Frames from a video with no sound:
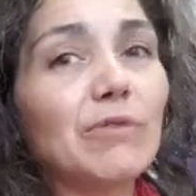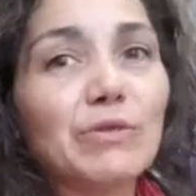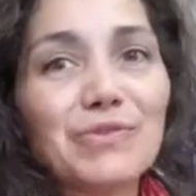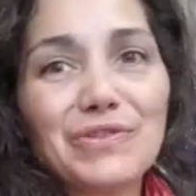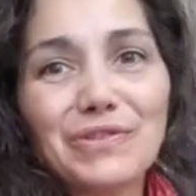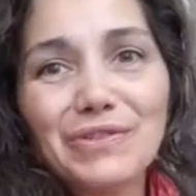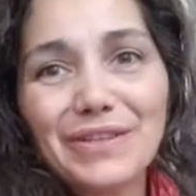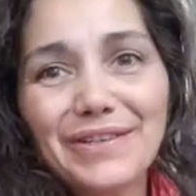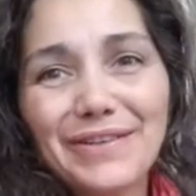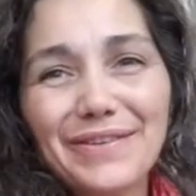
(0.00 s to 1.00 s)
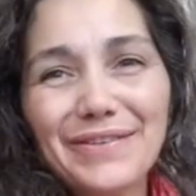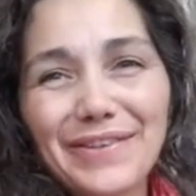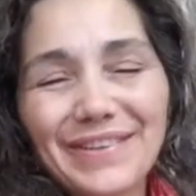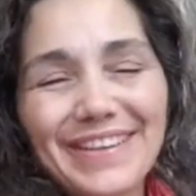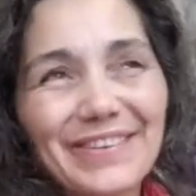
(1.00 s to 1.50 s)
my own studio,
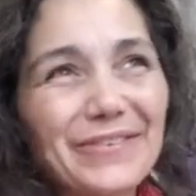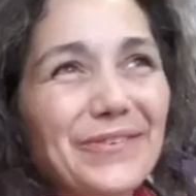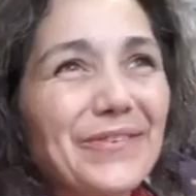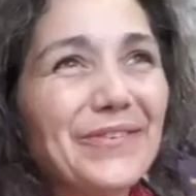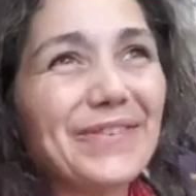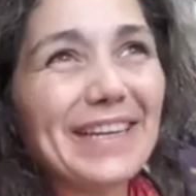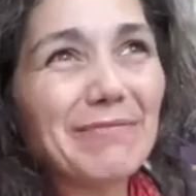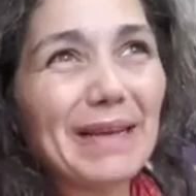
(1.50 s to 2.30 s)
turn like an old like